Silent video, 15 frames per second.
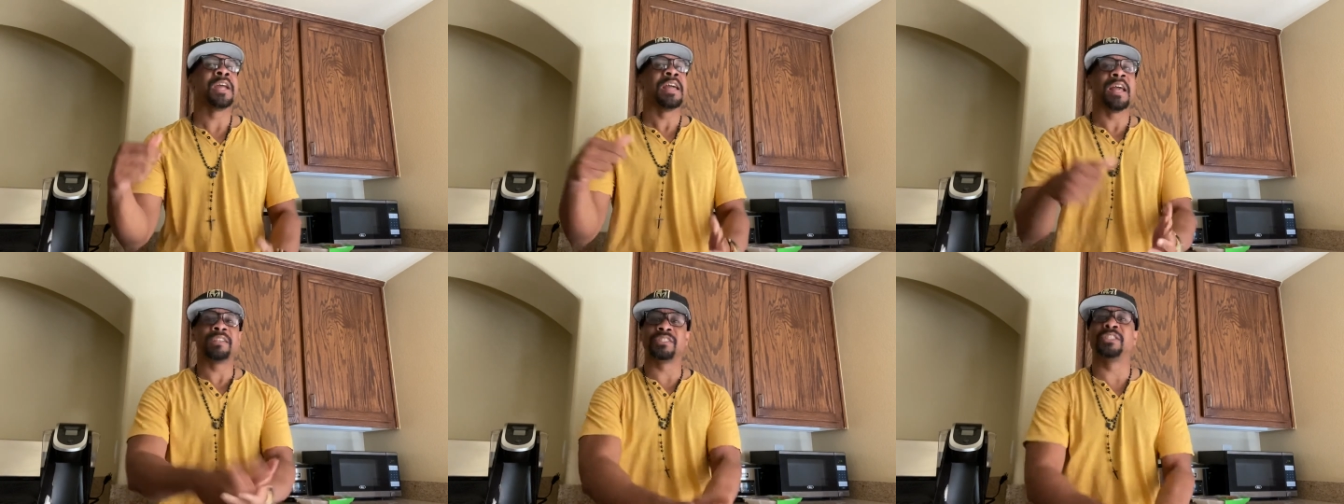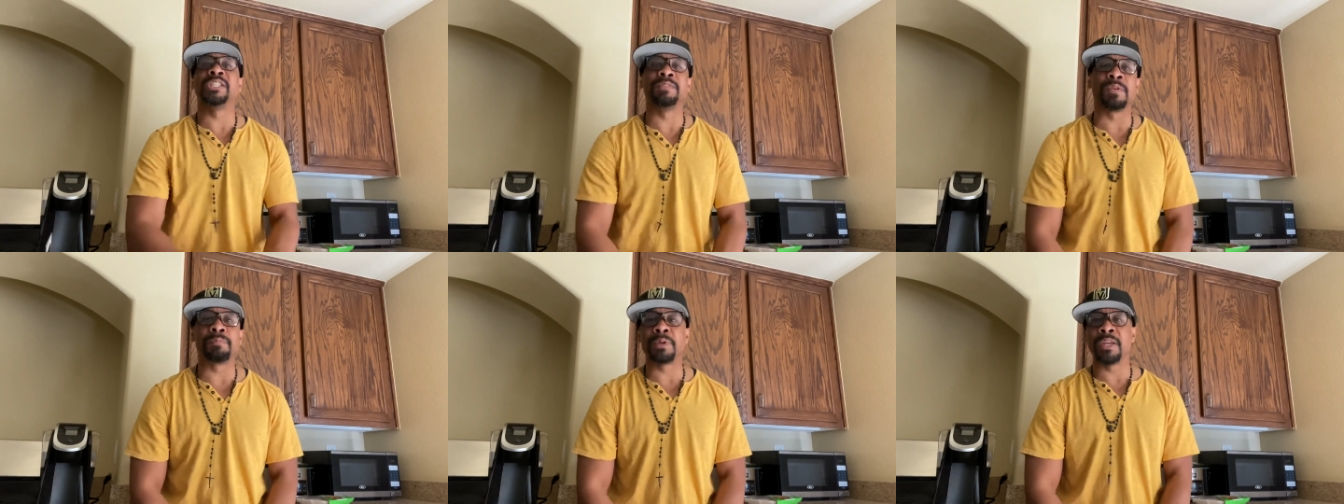That's the
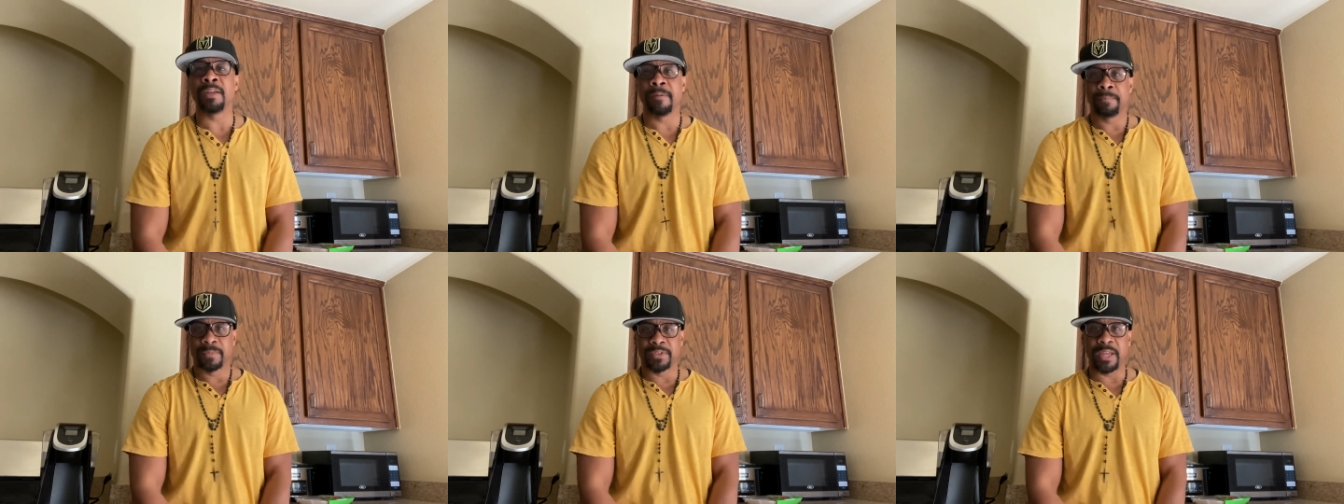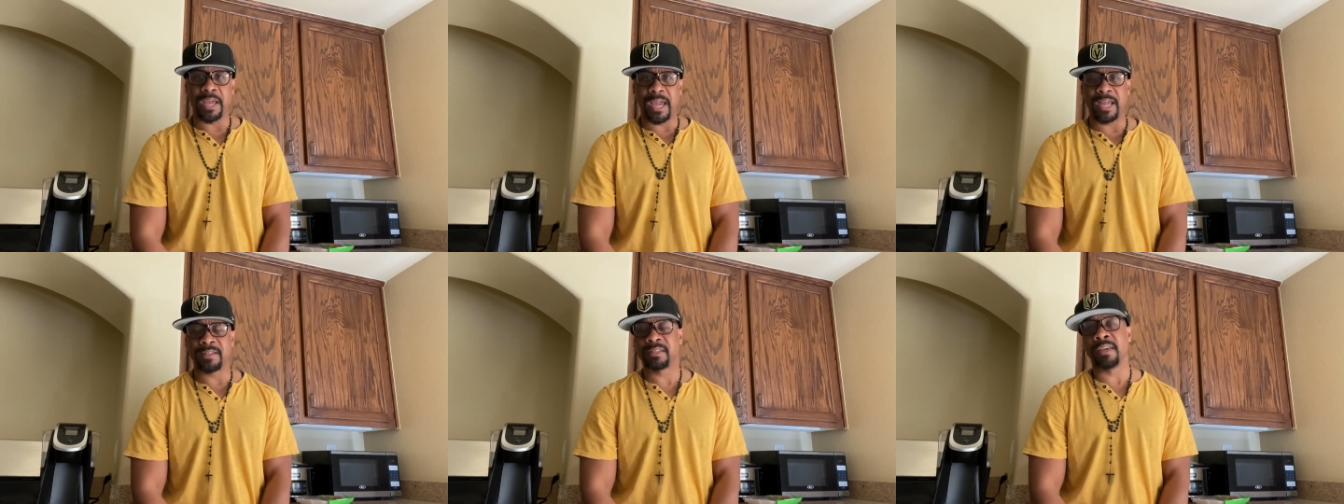CVP, Day
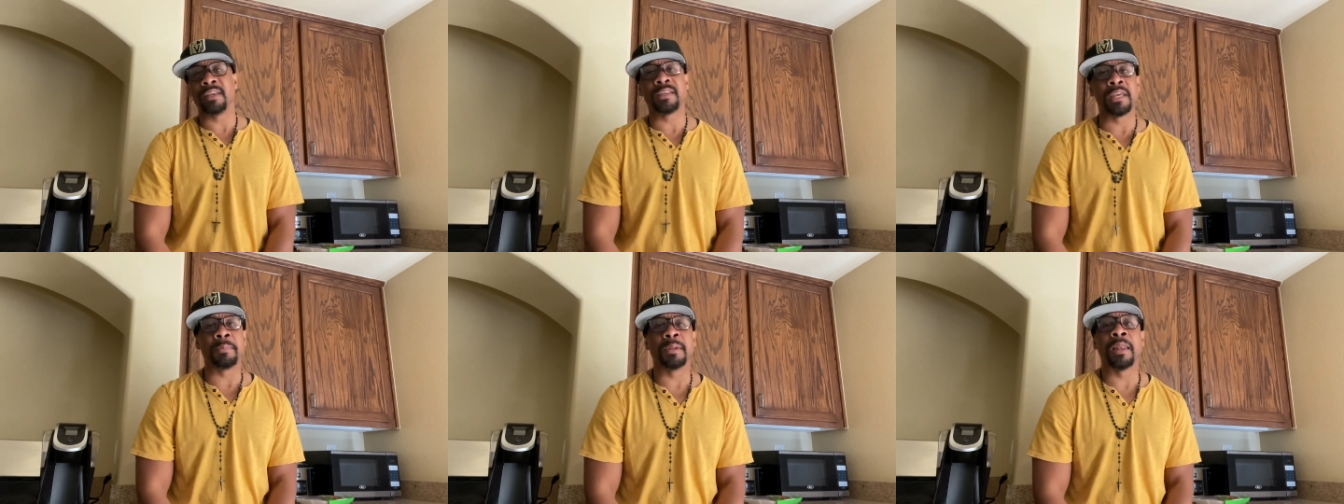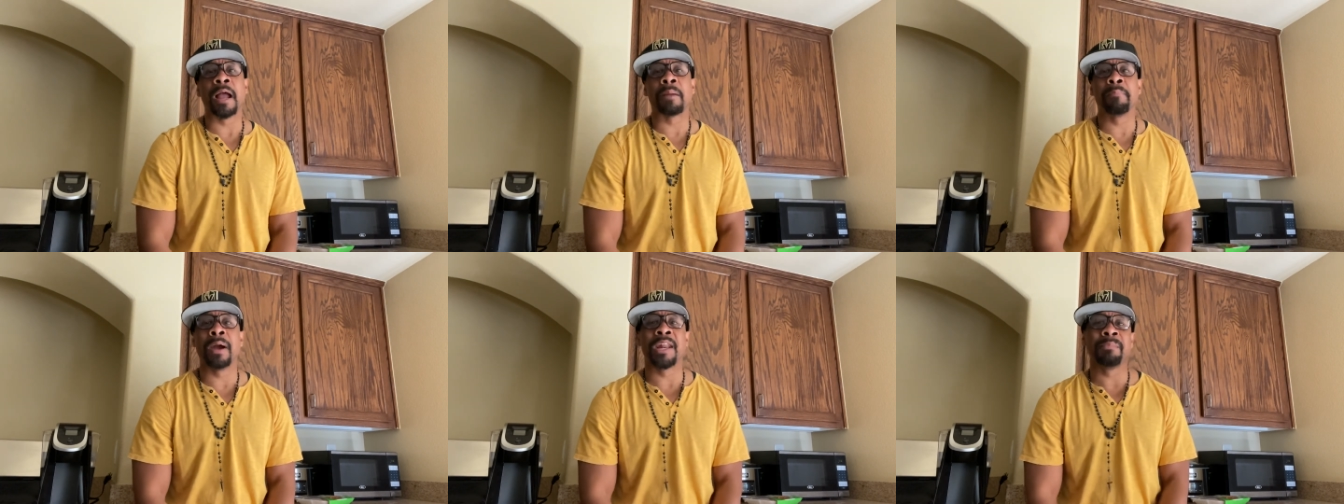18, keep it
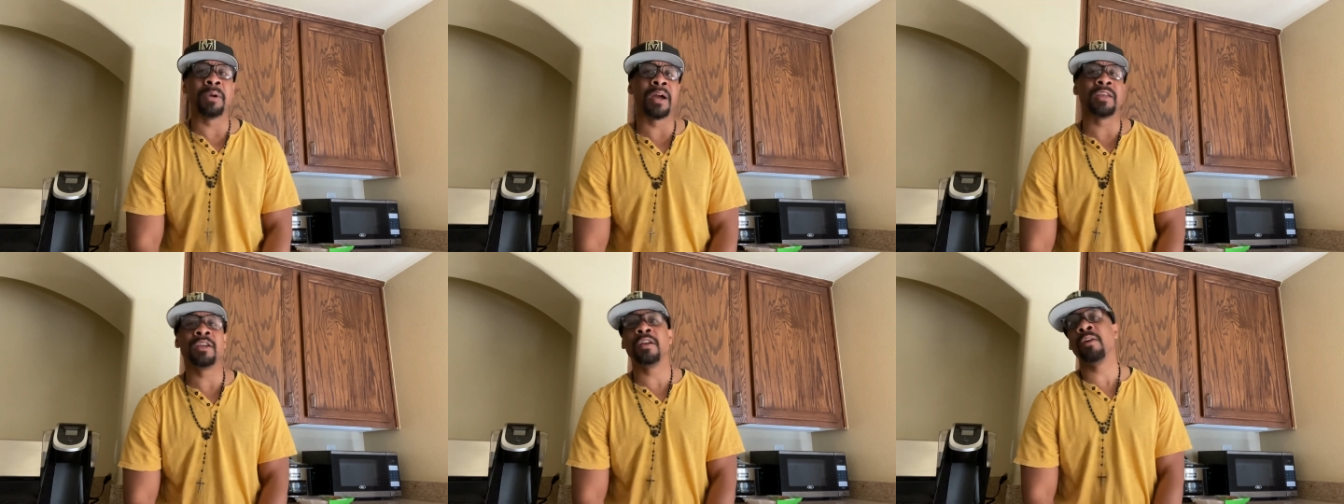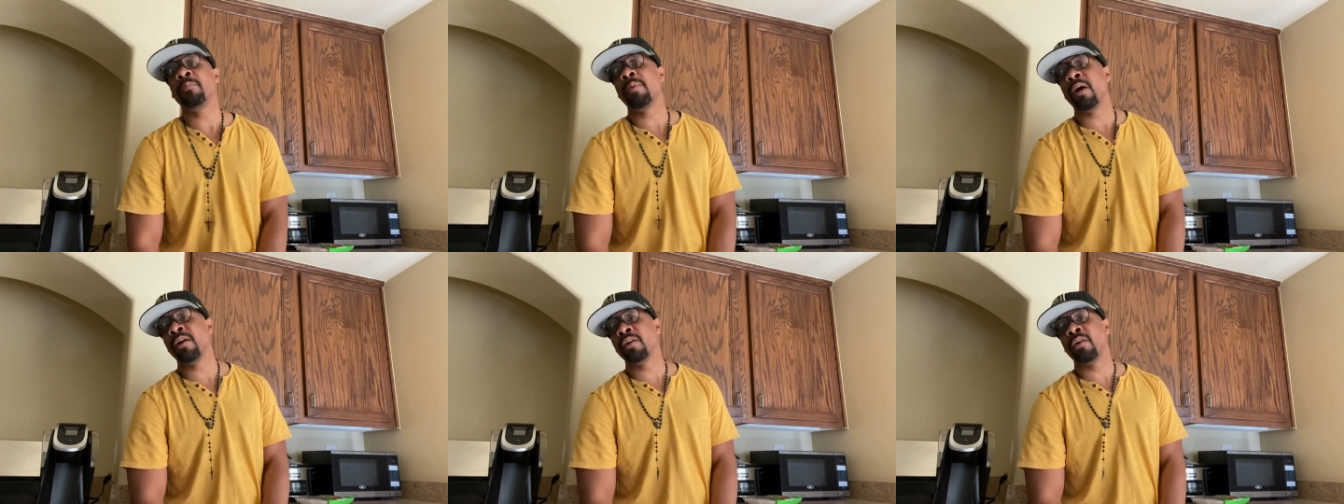locked, Monty Mont here,
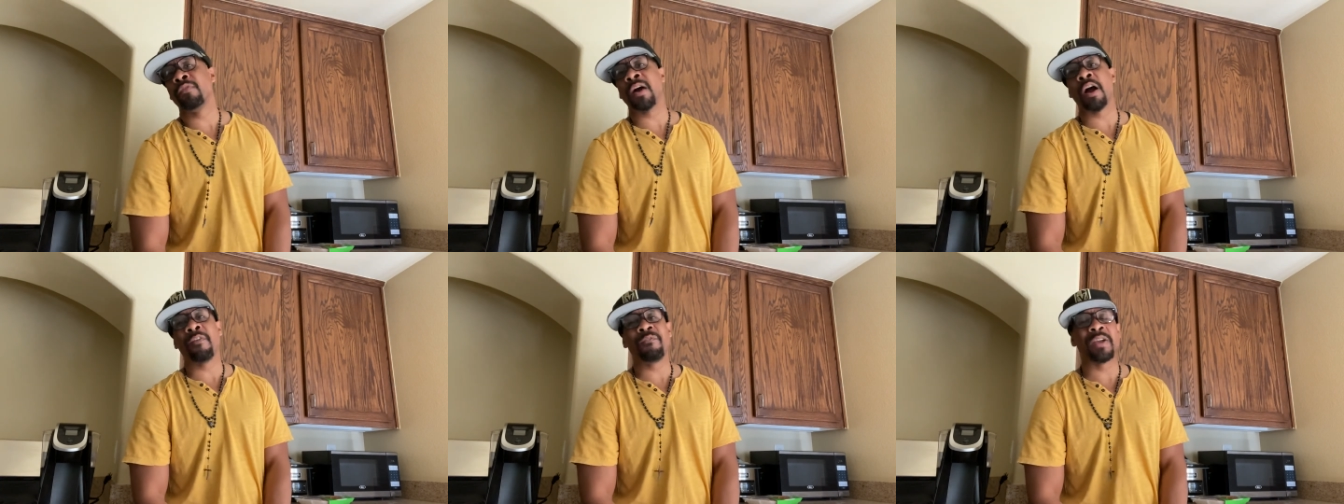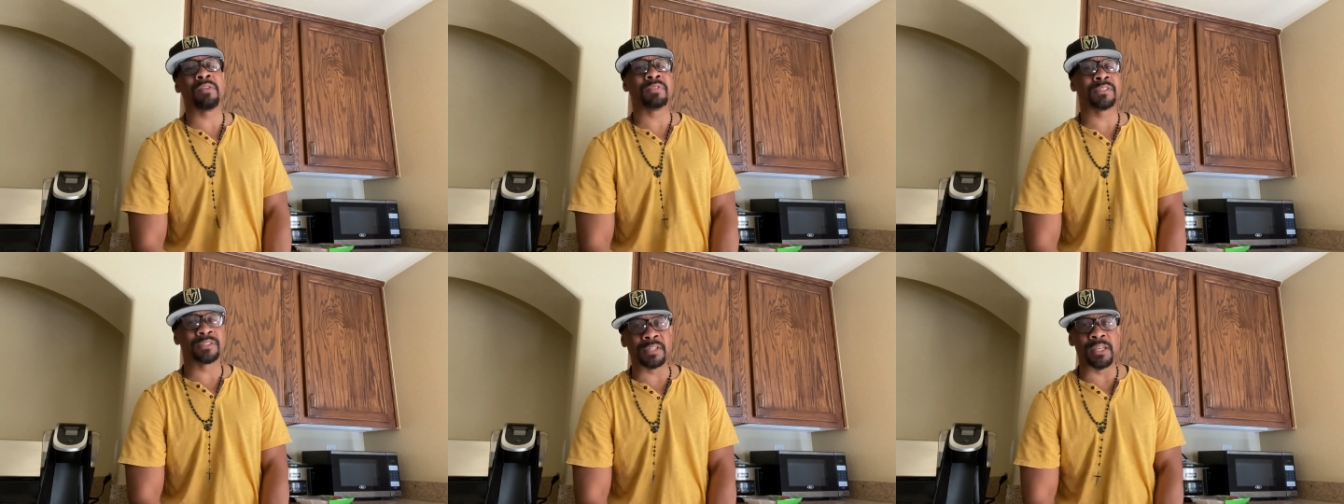part of our
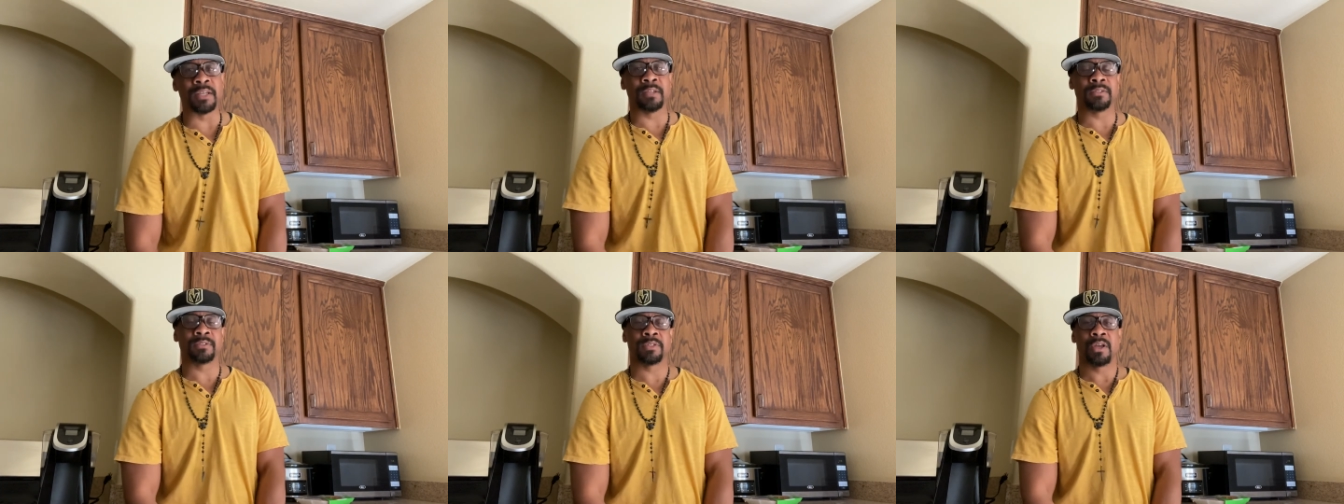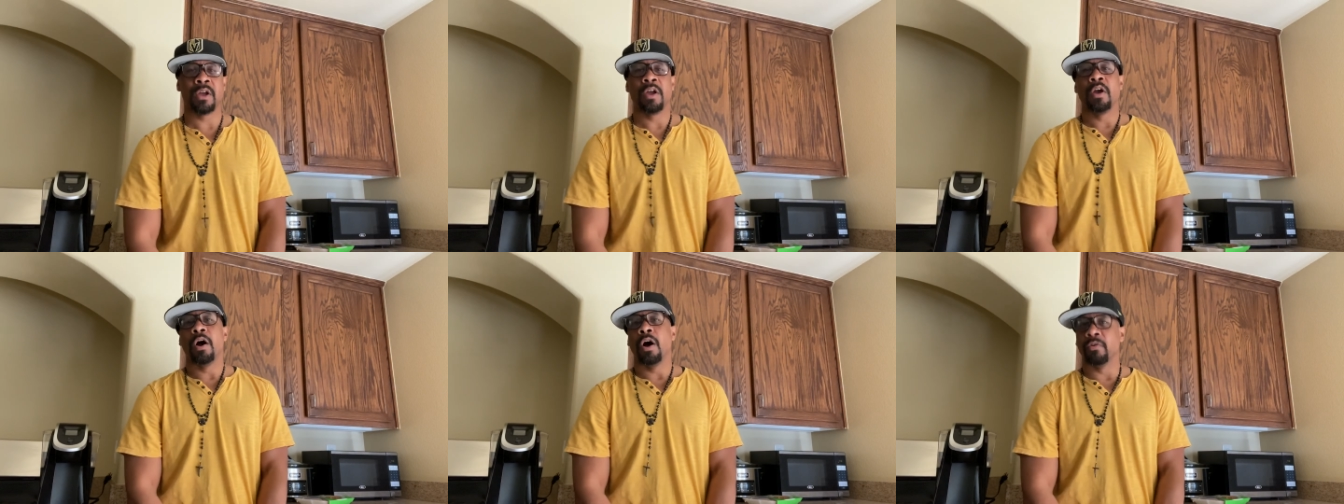favorite scenes,
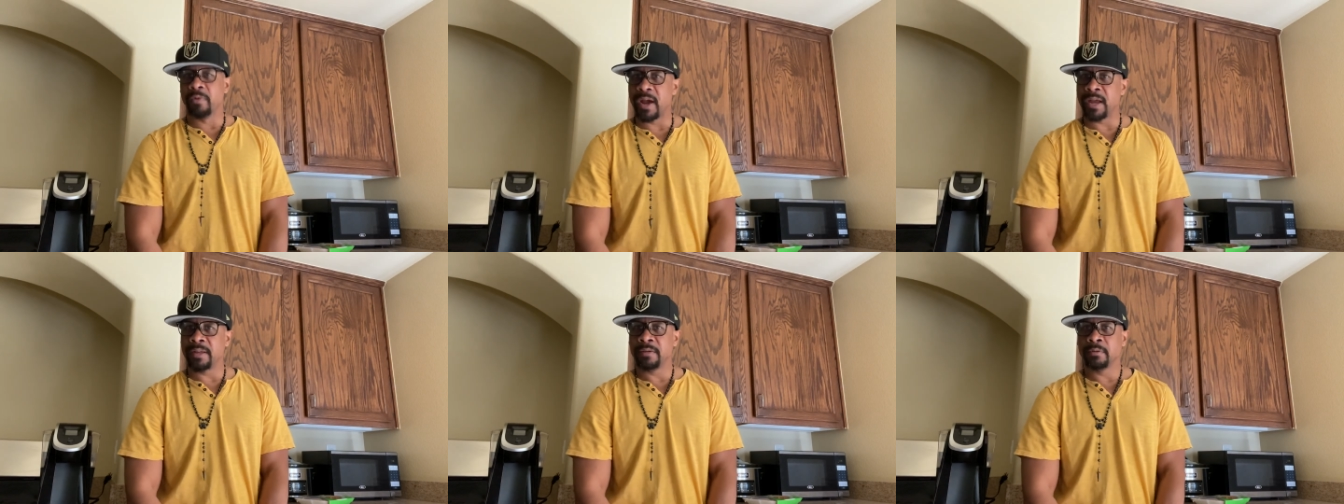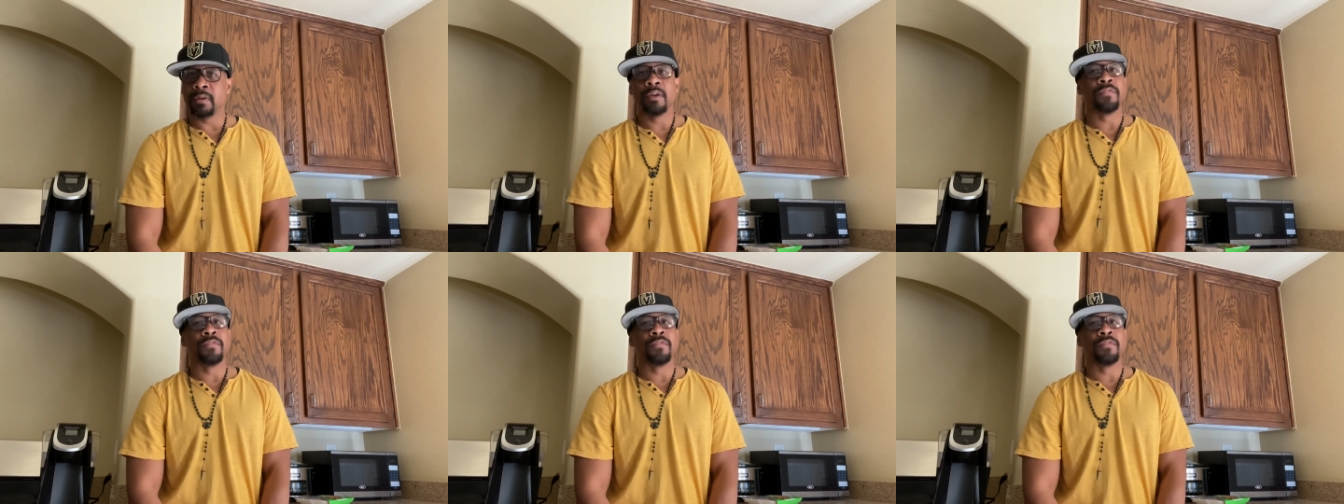all right?